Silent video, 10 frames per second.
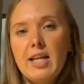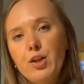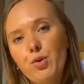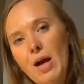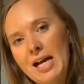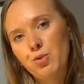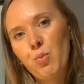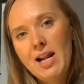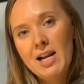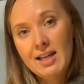you as
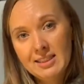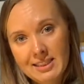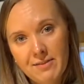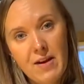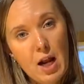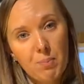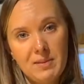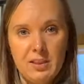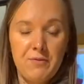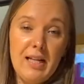well develop
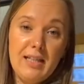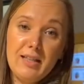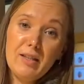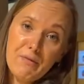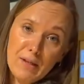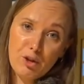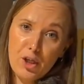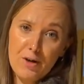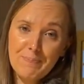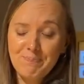this field in the
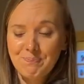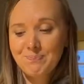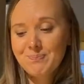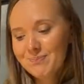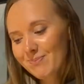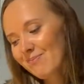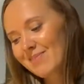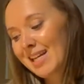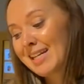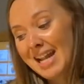future.
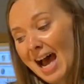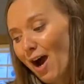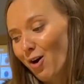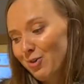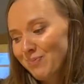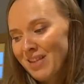Now,